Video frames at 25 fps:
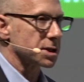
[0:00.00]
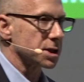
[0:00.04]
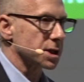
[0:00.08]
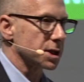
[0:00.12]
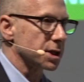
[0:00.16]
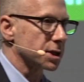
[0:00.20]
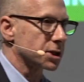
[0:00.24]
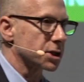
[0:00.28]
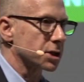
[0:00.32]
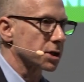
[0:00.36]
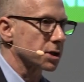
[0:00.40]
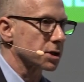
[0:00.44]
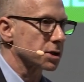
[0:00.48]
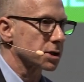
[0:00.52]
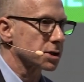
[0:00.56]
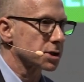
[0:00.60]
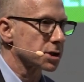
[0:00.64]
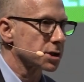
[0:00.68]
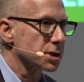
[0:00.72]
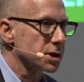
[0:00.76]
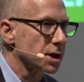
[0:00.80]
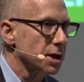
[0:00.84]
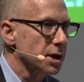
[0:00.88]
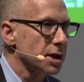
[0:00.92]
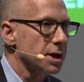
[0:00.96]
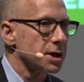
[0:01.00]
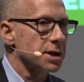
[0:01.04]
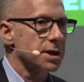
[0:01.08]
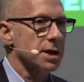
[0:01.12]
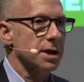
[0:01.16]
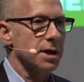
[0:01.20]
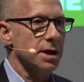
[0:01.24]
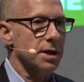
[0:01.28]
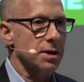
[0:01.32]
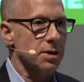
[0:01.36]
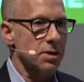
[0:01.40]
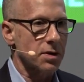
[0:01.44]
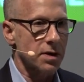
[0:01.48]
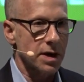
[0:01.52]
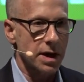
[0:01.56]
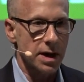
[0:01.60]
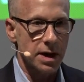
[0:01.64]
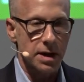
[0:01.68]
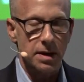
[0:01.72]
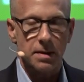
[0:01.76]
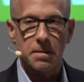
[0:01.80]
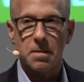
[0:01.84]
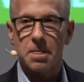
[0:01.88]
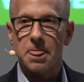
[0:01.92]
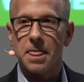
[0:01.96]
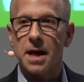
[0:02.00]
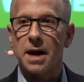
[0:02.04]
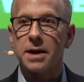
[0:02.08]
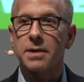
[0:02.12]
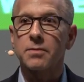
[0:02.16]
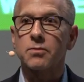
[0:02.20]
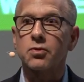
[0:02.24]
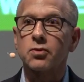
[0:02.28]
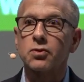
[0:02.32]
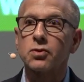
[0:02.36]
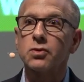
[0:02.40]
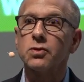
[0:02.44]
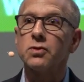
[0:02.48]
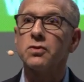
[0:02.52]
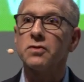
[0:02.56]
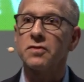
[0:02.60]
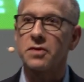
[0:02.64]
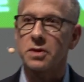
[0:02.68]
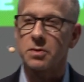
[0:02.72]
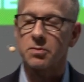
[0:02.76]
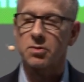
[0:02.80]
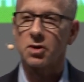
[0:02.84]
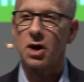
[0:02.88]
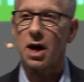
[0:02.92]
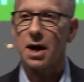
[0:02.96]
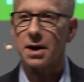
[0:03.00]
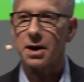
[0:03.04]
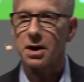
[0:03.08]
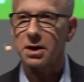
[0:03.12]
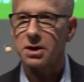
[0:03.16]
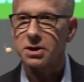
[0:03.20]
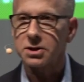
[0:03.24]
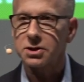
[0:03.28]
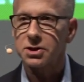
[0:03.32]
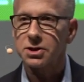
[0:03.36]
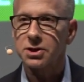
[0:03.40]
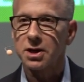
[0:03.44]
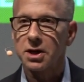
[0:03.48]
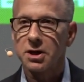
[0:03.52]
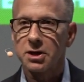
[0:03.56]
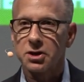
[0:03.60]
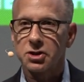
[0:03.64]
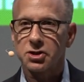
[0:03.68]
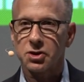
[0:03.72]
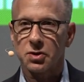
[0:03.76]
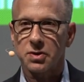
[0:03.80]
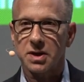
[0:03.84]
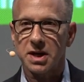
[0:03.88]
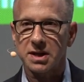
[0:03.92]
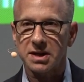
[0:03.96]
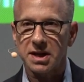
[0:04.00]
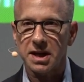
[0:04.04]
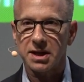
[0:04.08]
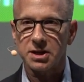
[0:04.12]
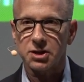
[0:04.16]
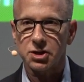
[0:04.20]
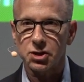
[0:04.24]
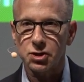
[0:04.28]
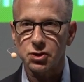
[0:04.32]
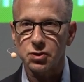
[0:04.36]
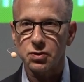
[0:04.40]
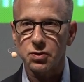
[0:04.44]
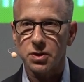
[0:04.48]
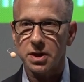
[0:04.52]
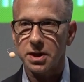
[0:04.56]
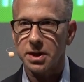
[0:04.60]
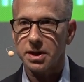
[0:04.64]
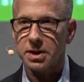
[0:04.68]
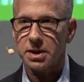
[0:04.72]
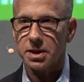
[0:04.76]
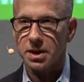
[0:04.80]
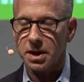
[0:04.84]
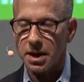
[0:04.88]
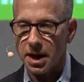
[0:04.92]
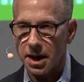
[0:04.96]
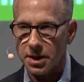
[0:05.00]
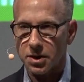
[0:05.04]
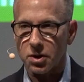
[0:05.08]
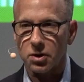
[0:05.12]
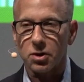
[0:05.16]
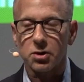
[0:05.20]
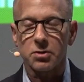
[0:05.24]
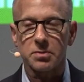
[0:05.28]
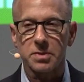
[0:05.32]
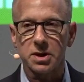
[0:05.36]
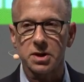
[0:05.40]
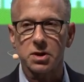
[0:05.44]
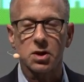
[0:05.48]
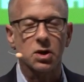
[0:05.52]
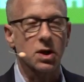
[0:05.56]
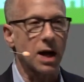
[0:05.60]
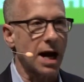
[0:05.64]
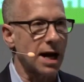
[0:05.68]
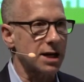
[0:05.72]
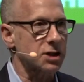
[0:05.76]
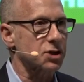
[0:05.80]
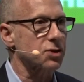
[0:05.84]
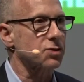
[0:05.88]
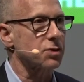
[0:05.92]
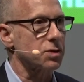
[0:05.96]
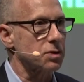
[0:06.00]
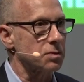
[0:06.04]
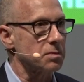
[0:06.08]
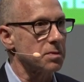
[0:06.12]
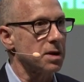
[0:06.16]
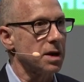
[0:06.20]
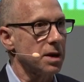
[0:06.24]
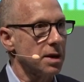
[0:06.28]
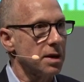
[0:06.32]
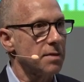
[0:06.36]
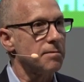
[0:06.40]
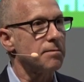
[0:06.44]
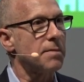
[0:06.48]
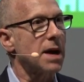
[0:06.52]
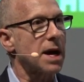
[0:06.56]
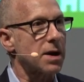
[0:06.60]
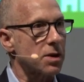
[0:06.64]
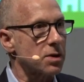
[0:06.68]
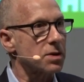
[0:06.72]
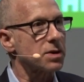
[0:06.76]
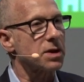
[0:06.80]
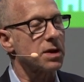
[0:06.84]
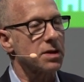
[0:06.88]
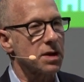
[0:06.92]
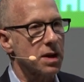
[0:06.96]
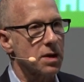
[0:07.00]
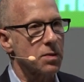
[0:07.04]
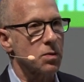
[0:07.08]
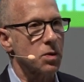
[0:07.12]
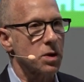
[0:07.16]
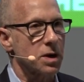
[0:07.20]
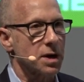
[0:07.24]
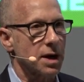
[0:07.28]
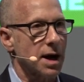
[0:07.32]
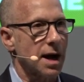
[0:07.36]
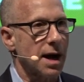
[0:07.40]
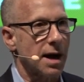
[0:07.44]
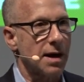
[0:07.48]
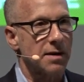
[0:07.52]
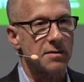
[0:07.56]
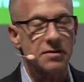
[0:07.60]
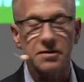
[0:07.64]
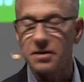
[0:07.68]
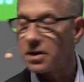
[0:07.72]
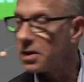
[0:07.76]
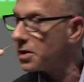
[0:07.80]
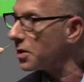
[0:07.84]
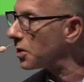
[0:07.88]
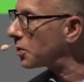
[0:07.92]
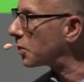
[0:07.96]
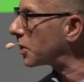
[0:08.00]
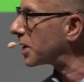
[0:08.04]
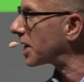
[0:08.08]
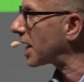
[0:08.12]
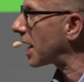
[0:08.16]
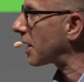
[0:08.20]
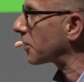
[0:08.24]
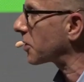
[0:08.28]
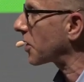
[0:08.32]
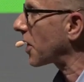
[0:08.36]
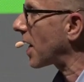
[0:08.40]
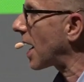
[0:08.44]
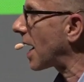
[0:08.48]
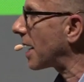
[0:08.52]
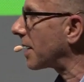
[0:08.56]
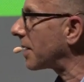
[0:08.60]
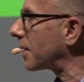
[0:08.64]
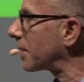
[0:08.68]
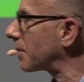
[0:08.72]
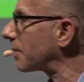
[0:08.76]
teachers, to iterate and improve the products so that they suited an urban classroom better than they would have without that